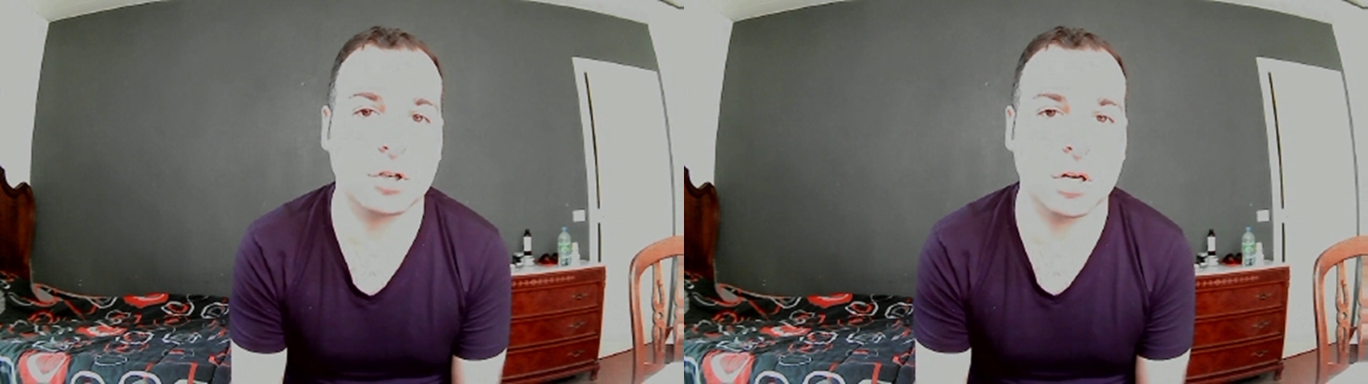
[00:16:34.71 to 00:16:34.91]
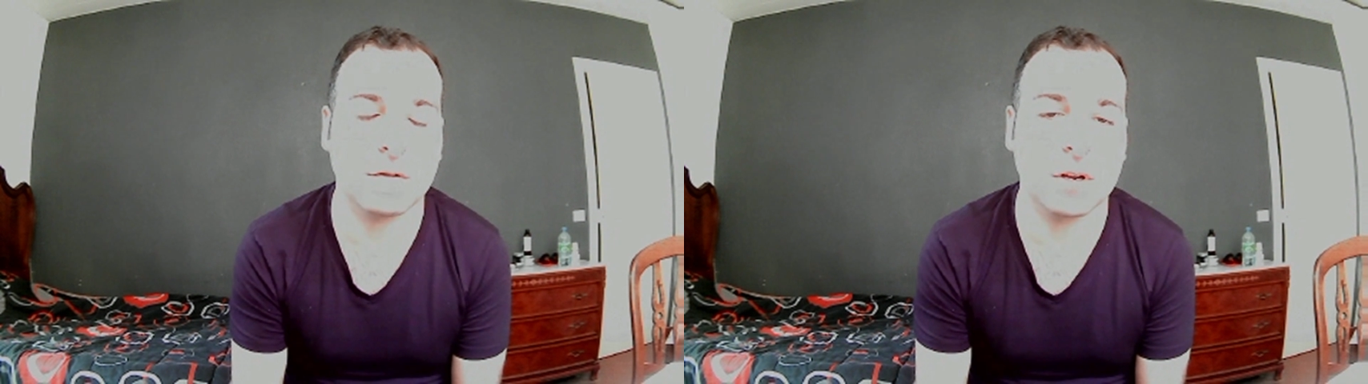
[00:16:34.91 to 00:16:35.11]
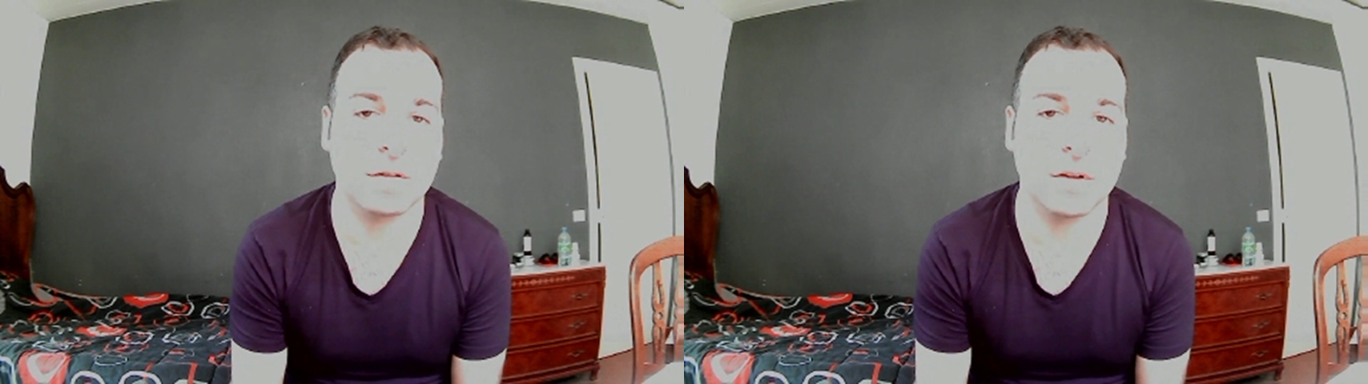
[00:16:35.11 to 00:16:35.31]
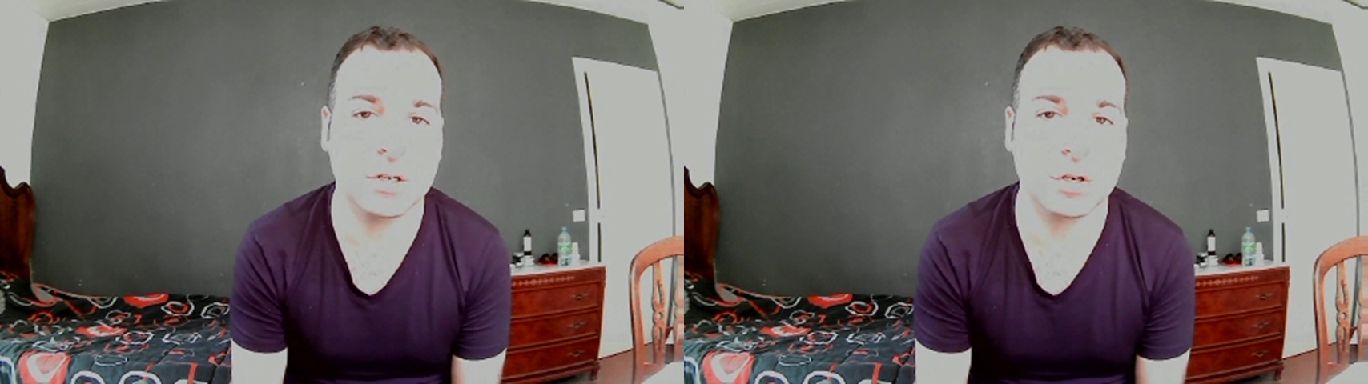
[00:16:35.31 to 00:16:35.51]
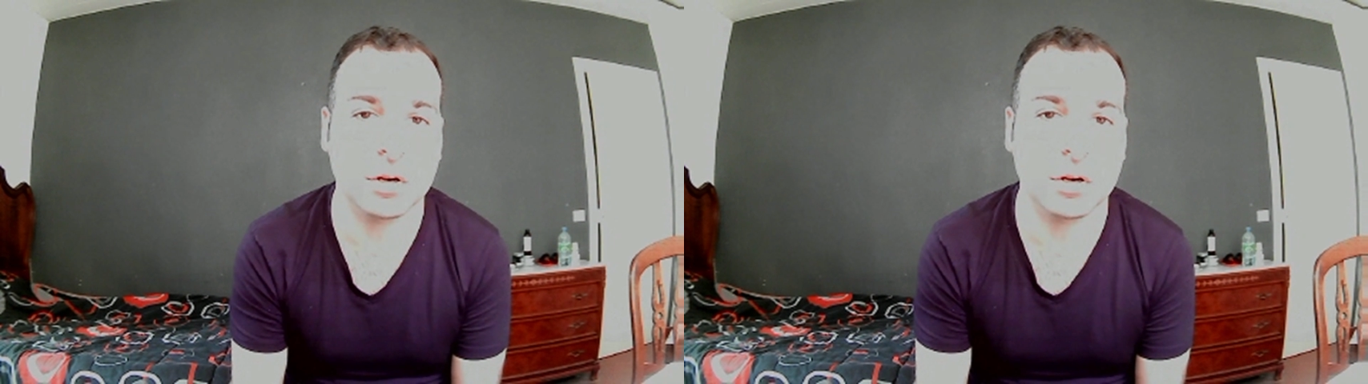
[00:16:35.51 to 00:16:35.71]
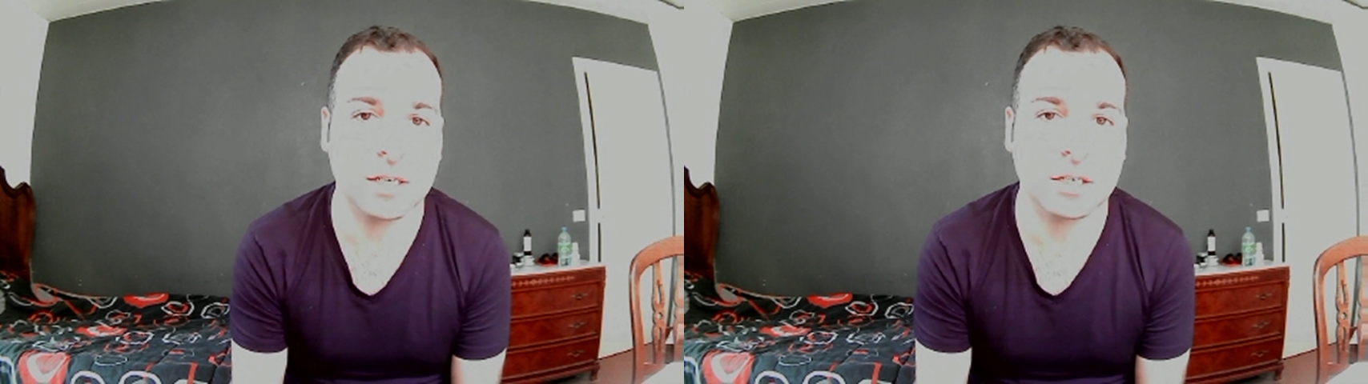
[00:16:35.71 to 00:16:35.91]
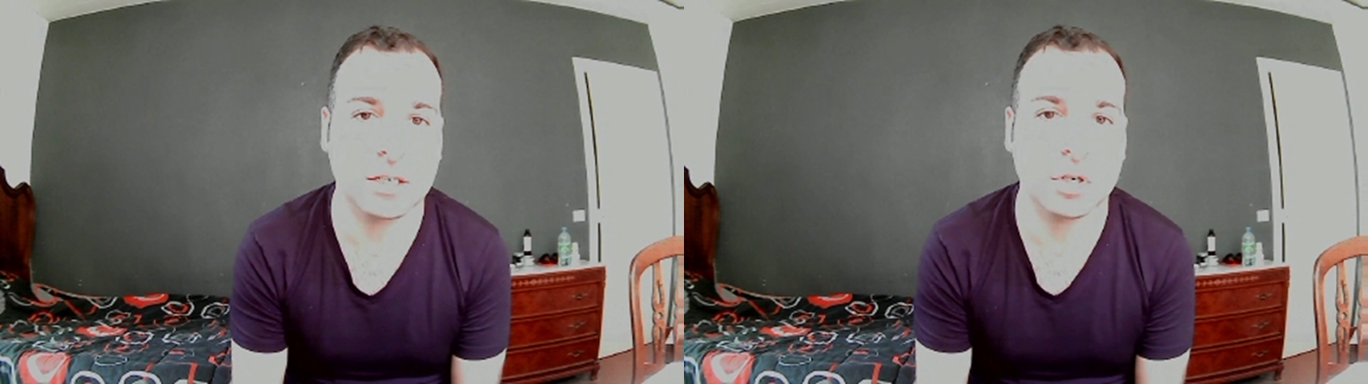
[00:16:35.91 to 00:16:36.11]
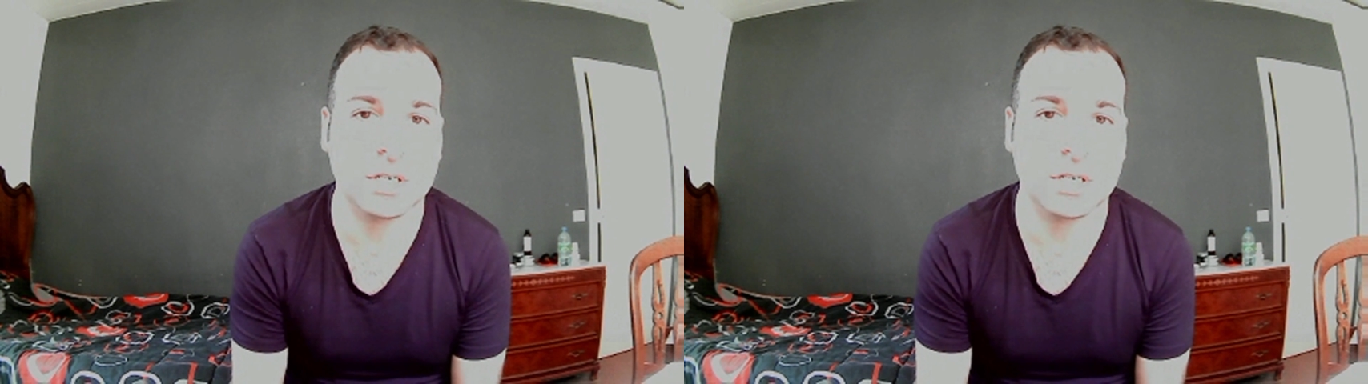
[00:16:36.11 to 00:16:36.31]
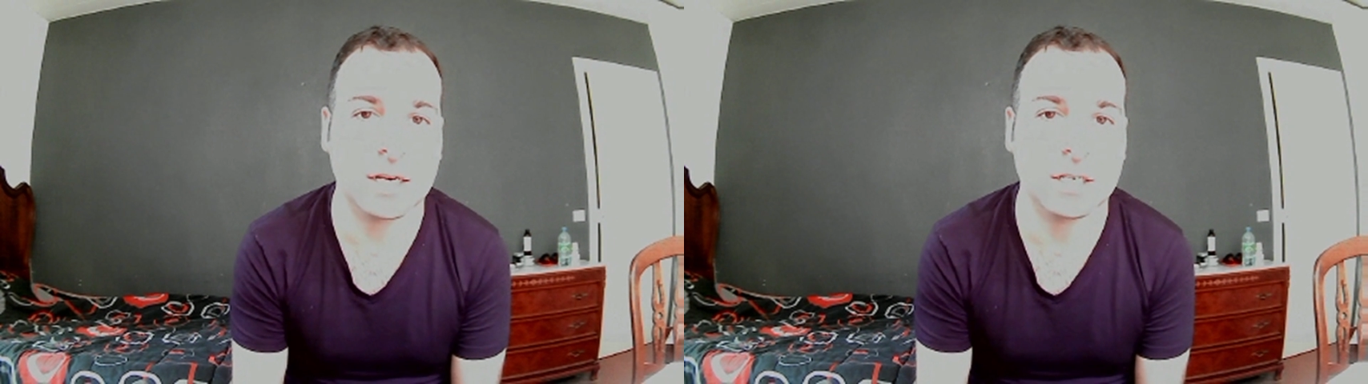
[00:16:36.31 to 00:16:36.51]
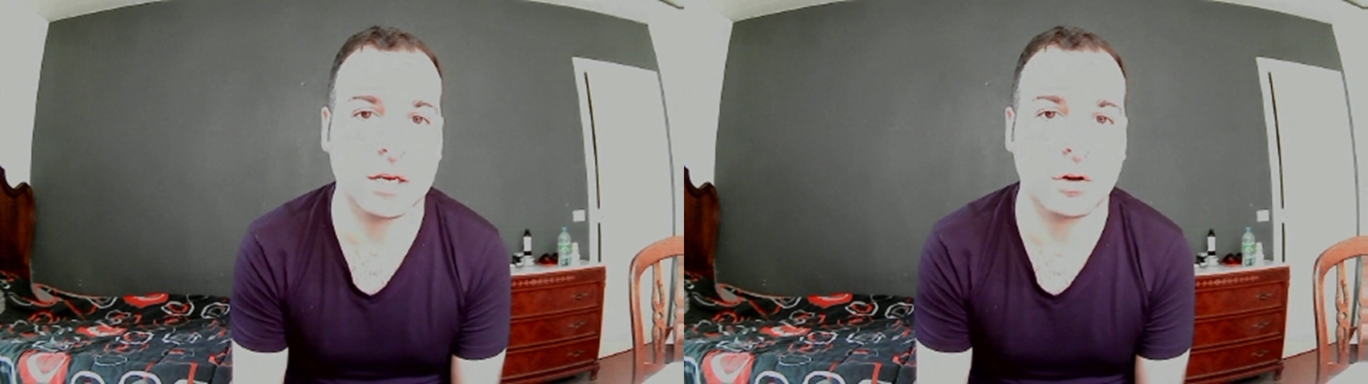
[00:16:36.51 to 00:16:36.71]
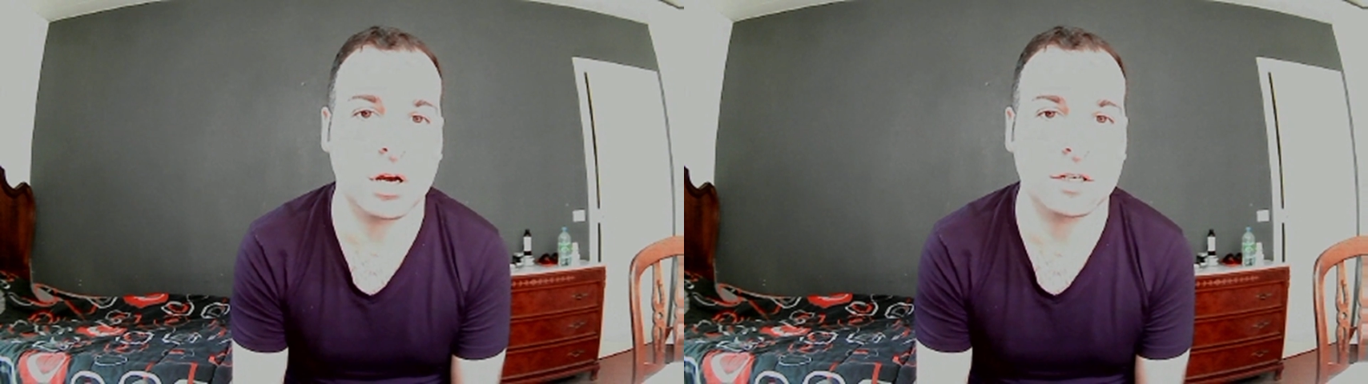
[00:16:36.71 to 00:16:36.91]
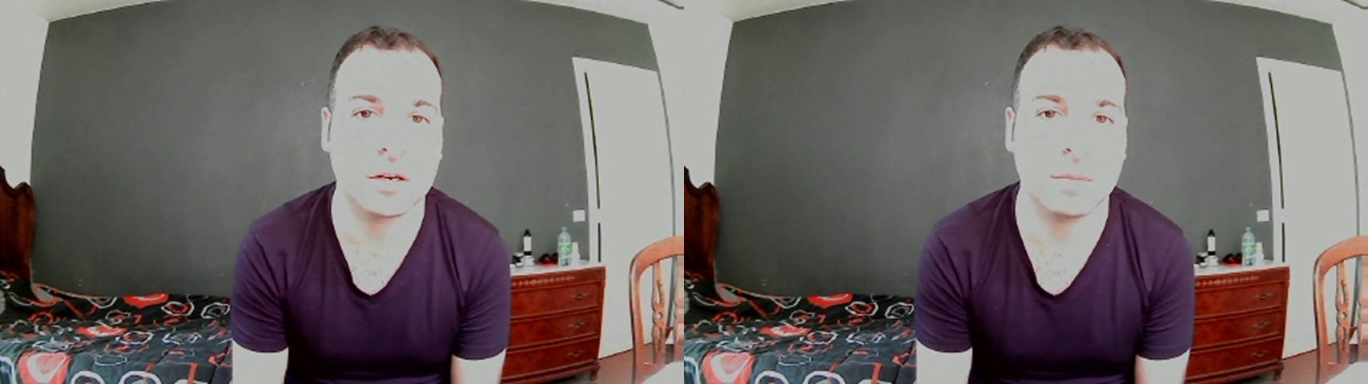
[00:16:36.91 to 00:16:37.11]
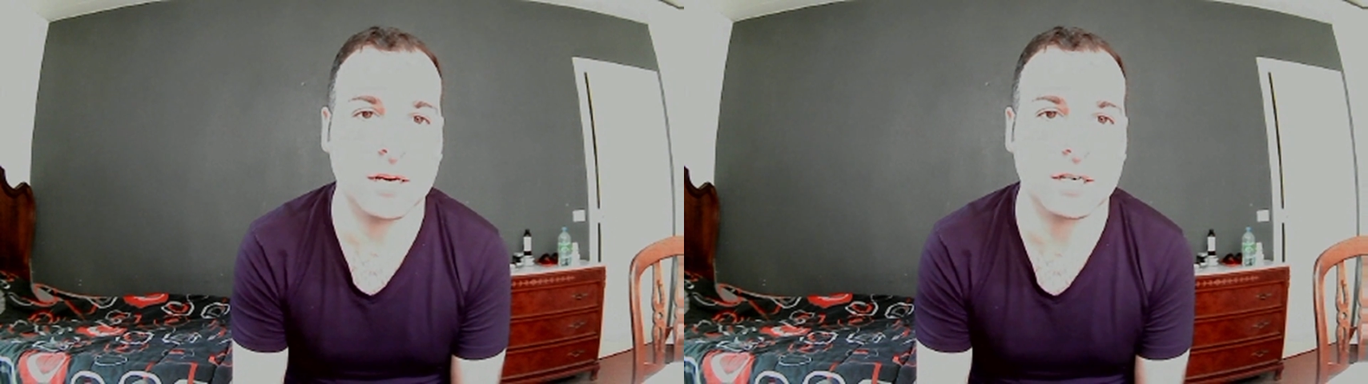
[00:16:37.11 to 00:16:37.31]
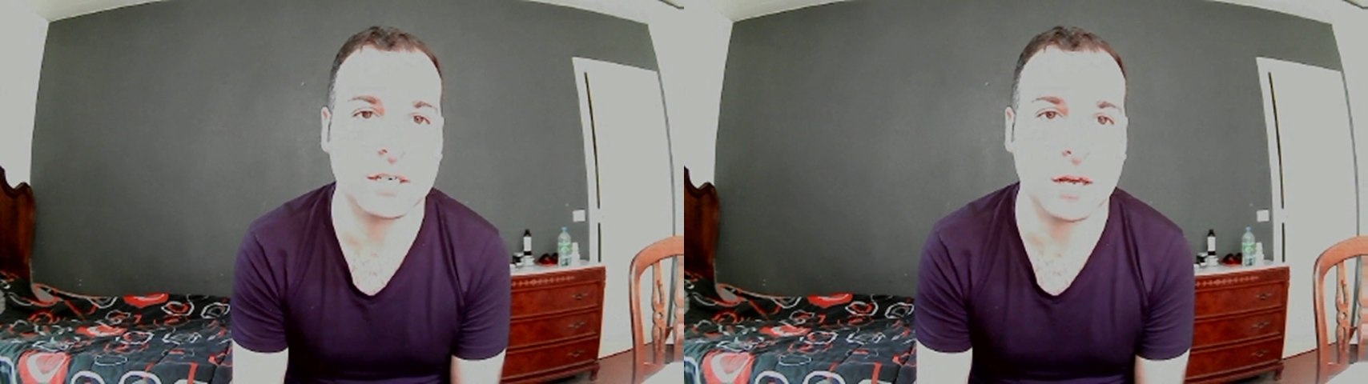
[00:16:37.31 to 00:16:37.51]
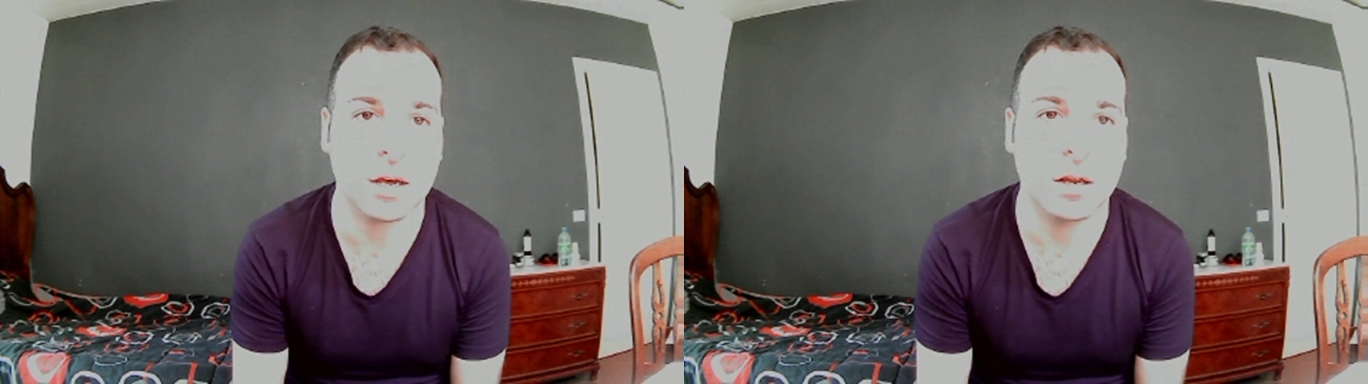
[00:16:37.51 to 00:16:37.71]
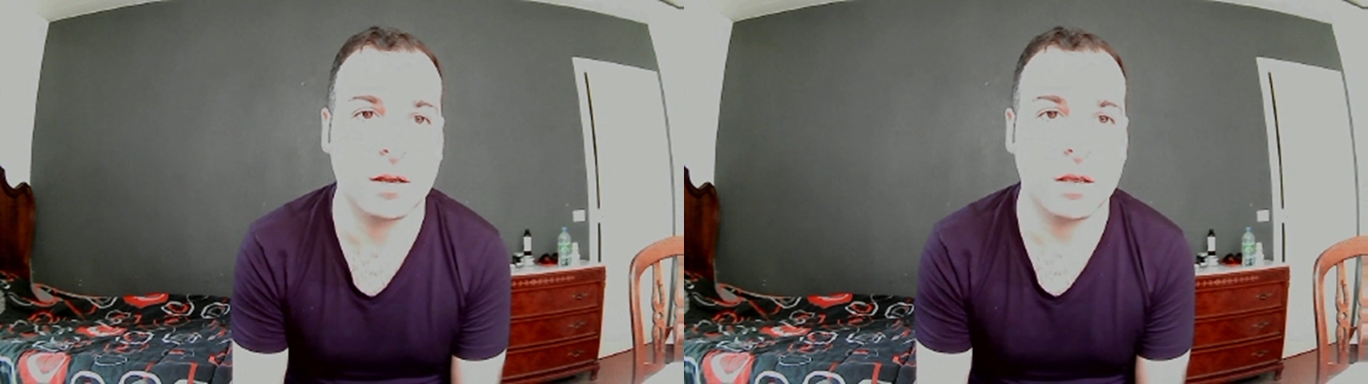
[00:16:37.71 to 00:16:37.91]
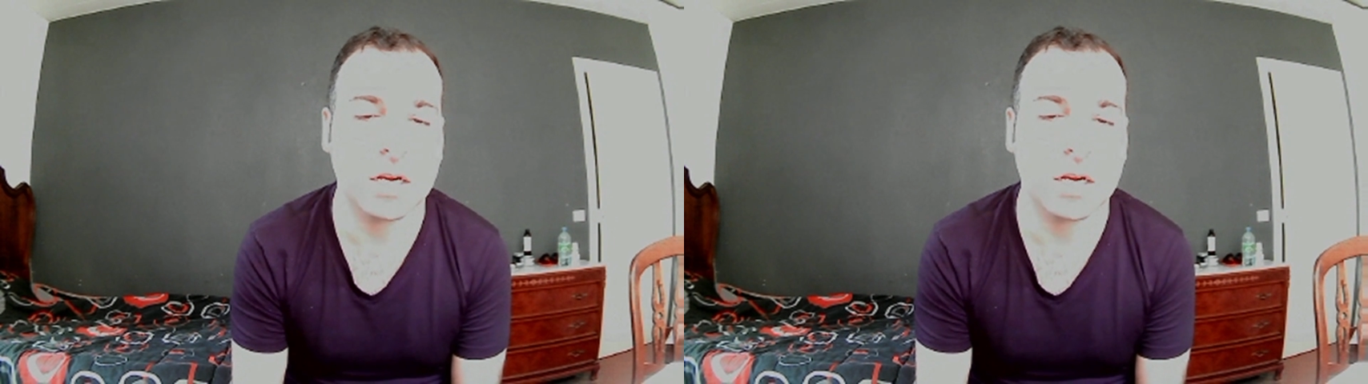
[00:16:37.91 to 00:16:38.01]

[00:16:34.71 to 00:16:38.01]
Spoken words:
Geneva Convention 32 states that you can't administer